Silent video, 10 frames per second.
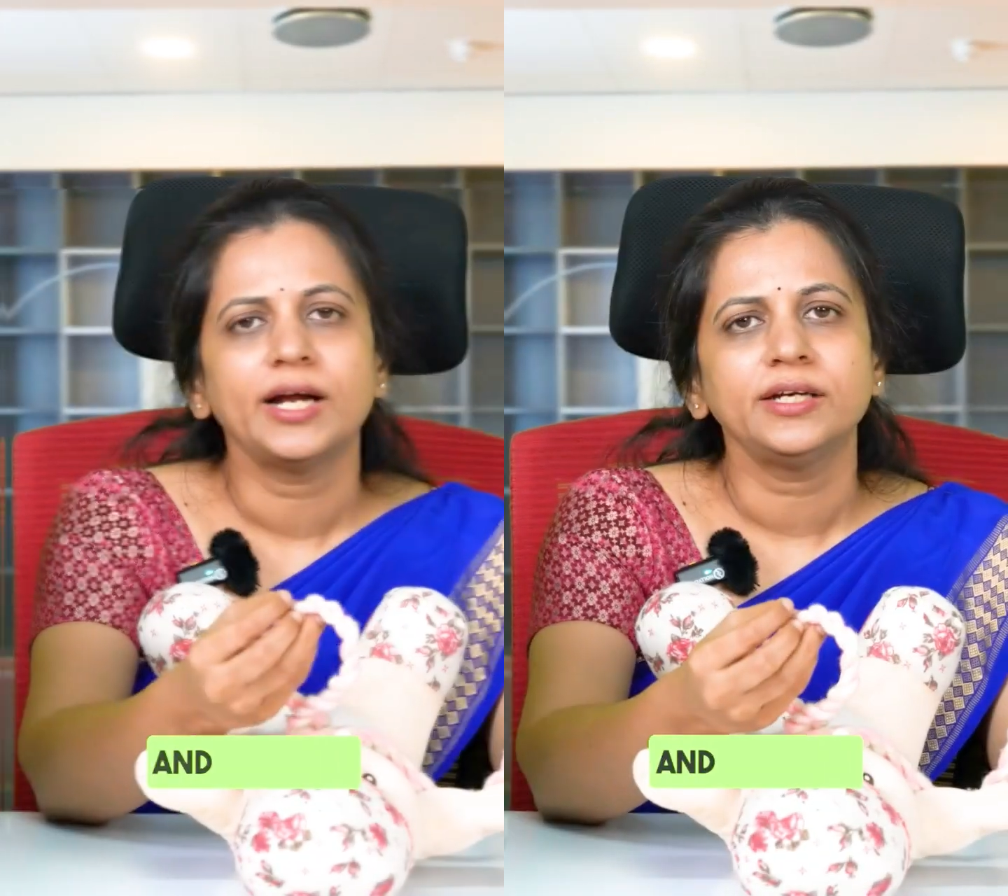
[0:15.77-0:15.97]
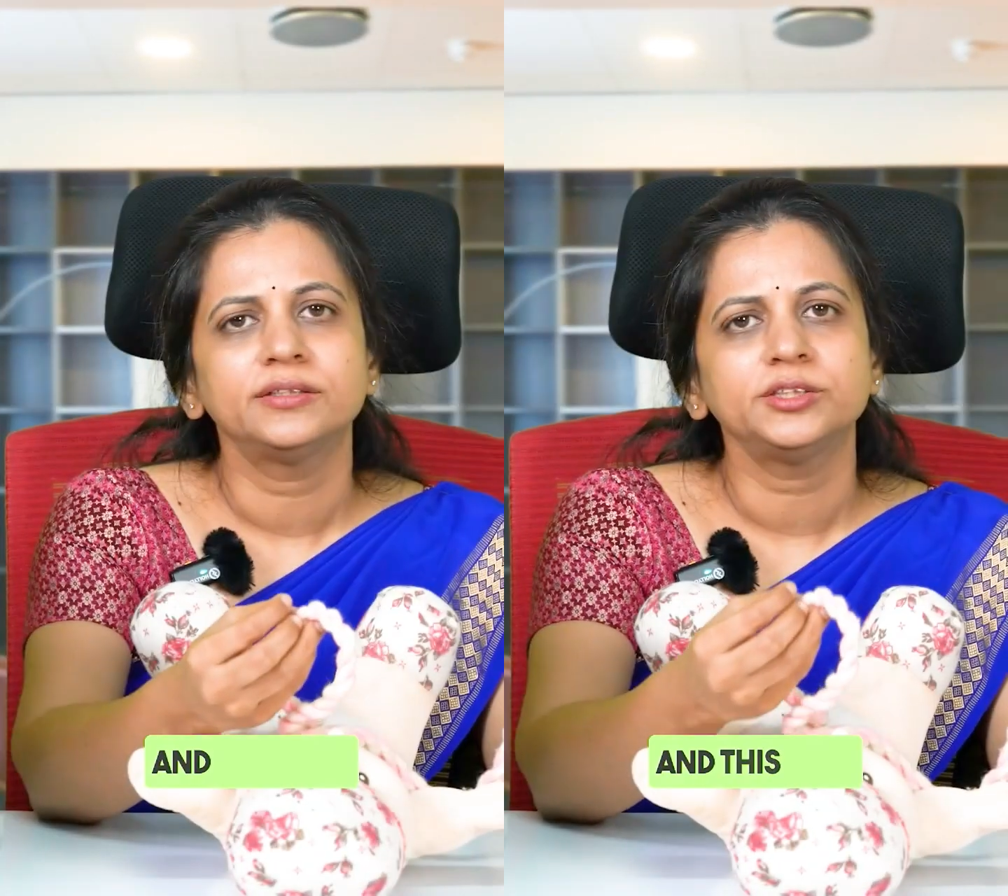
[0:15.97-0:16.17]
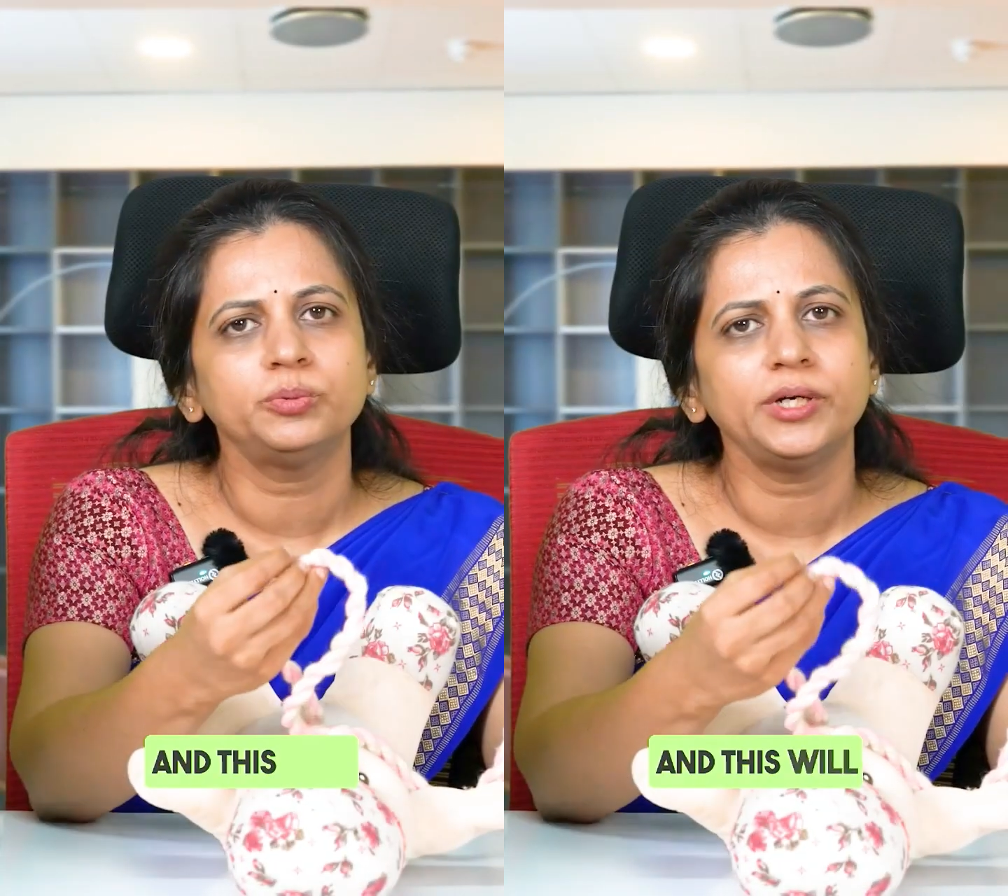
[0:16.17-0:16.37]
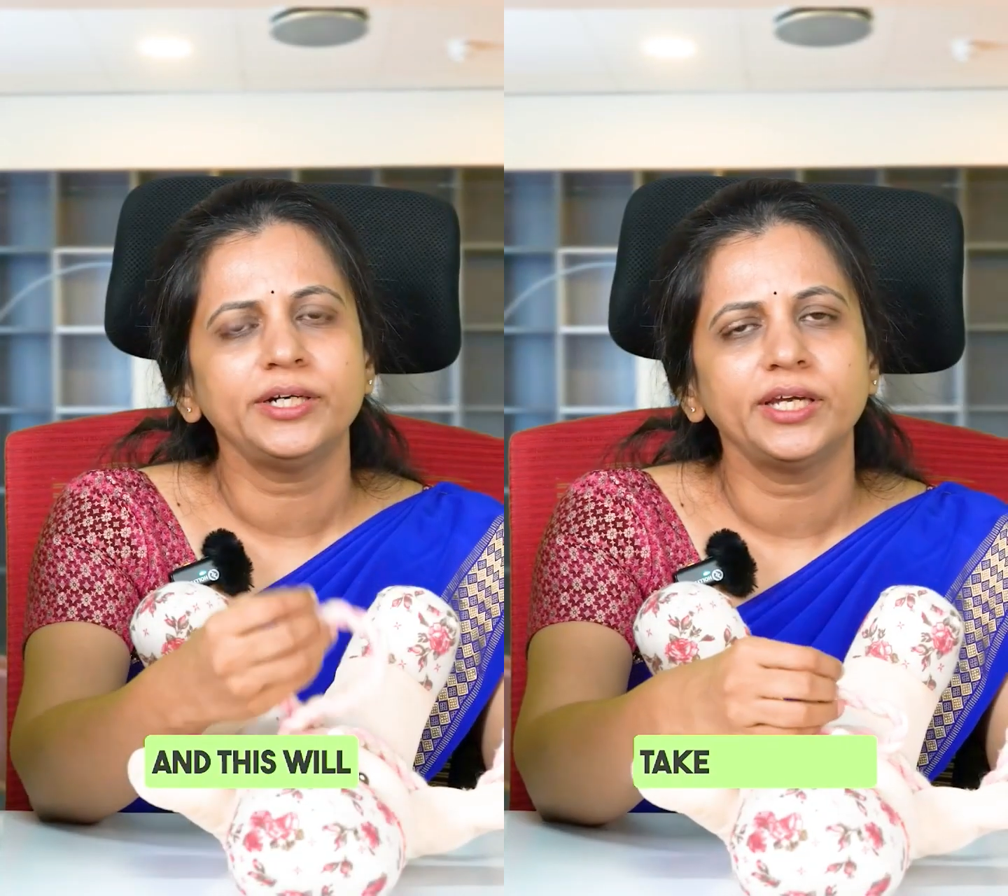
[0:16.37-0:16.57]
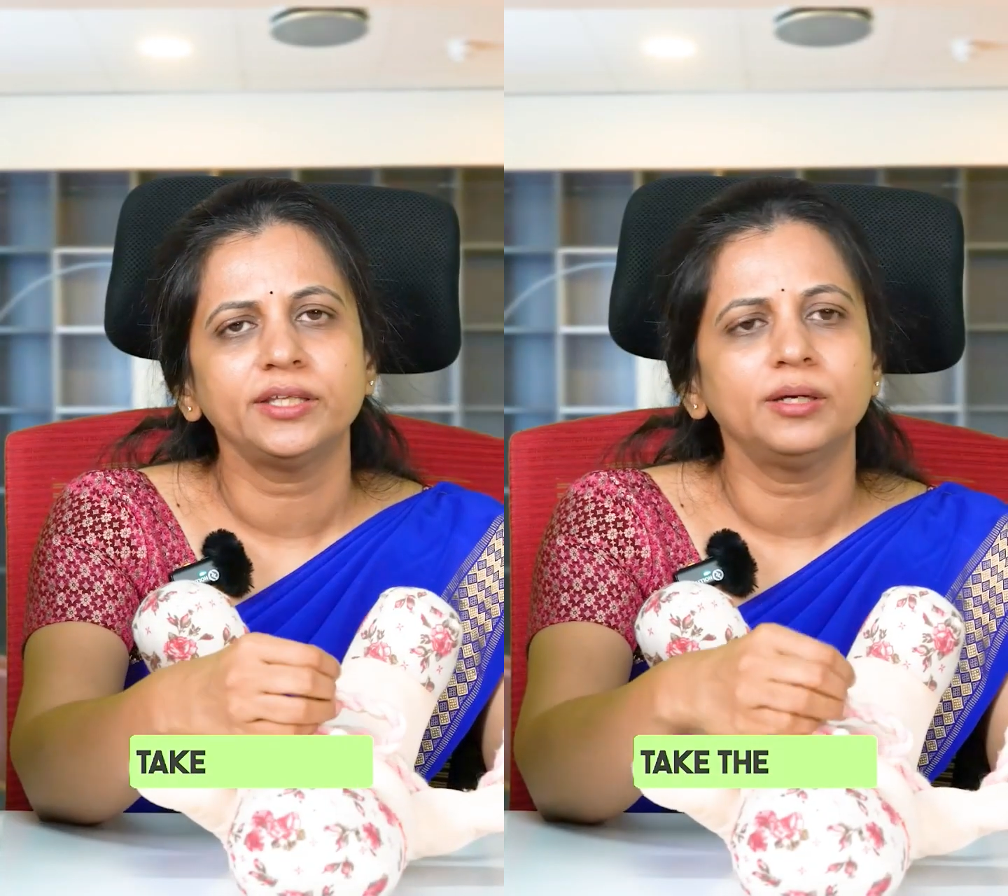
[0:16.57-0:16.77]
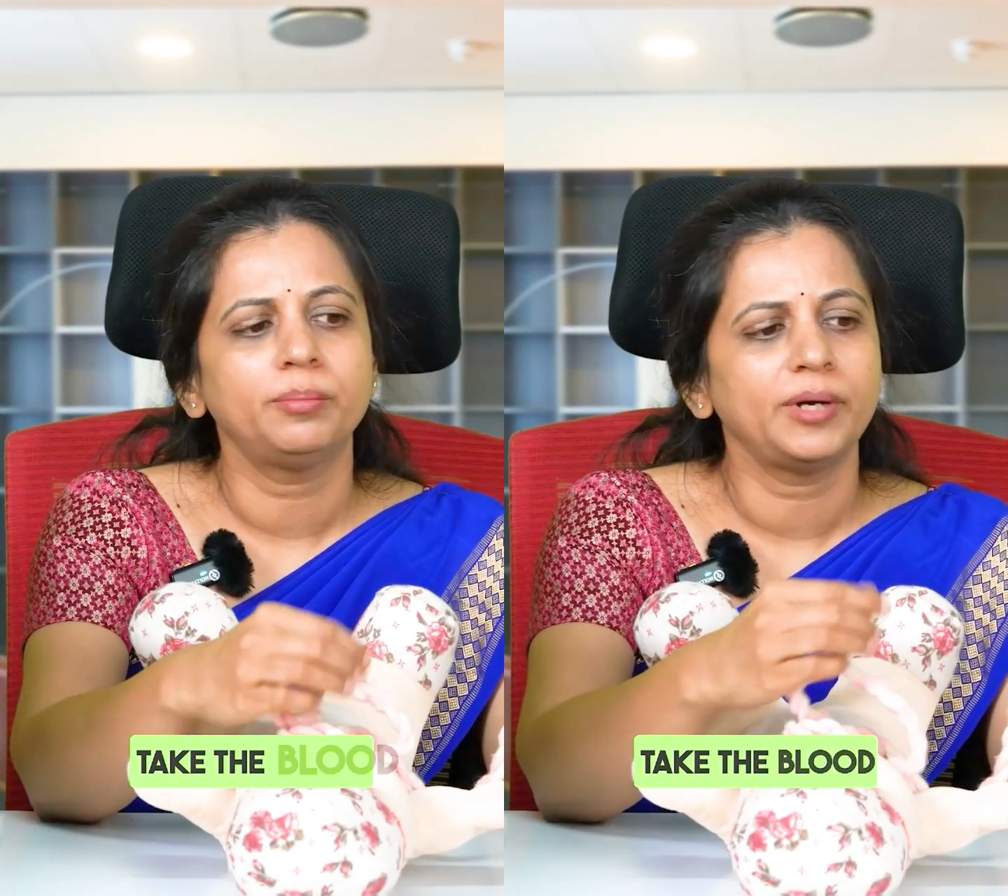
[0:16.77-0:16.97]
and this will take the